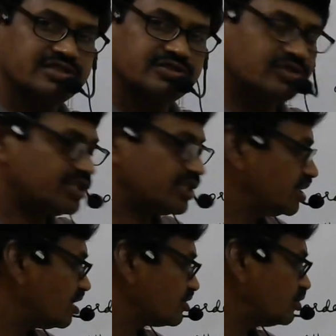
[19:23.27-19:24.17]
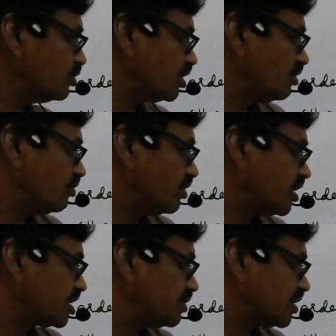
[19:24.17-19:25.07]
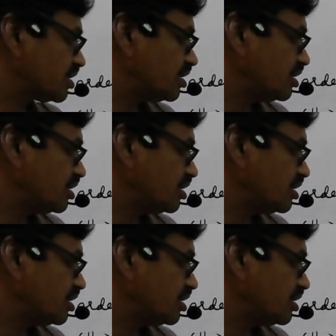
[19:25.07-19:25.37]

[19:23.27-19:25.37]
So that here also we can expect